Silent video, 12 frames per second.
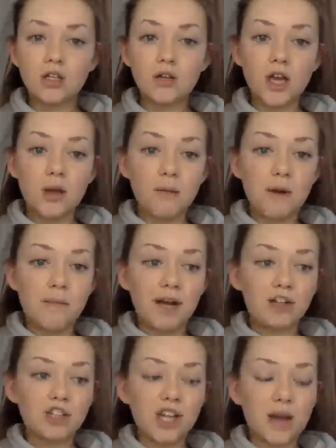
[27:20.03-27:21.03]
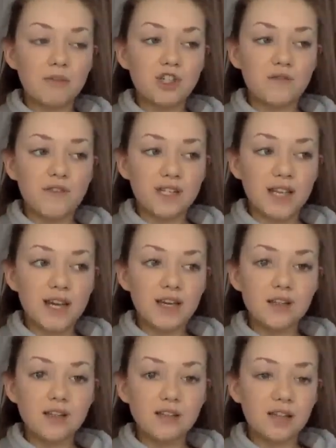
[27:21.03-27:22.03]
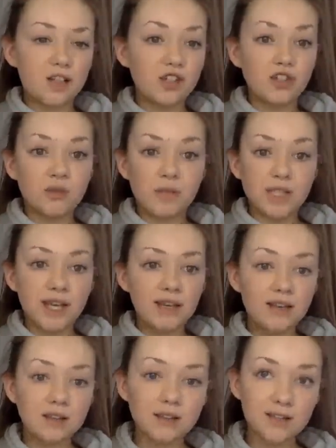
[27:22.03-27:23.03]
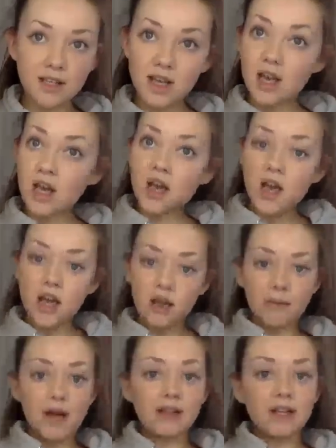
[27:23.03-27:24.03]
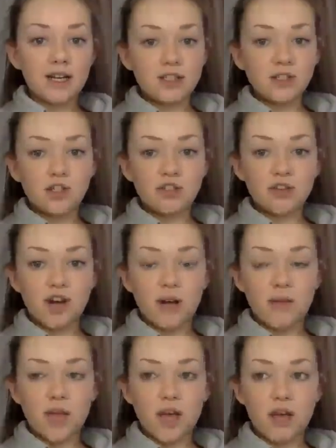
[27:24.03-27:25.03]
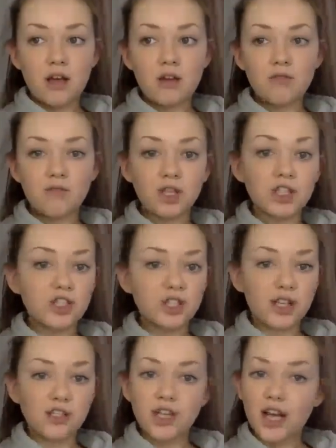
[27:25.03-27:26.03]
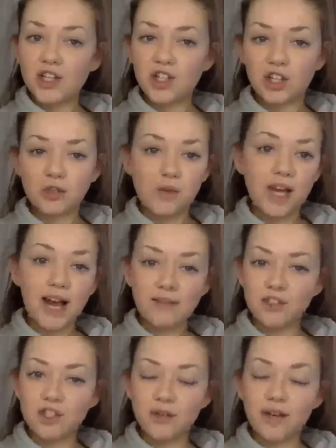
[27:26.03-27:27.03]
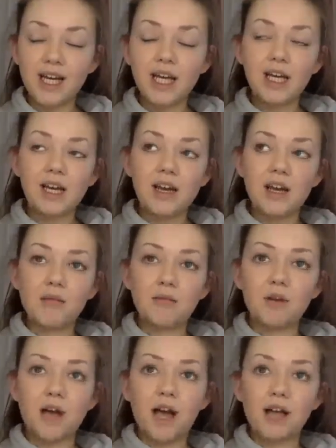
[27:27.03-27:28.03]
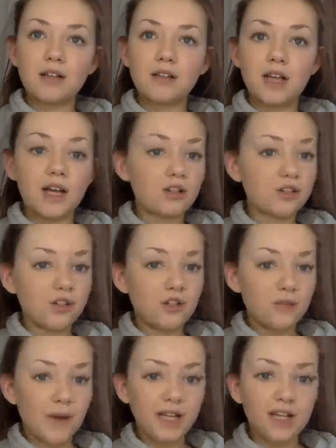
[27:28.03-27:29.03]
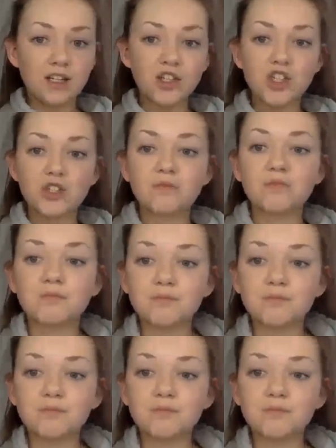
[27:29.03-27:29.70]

biology, chemistry, physics, because I do triple science, and then I do drama, religious education, because we have to do it, and I also do Spanish.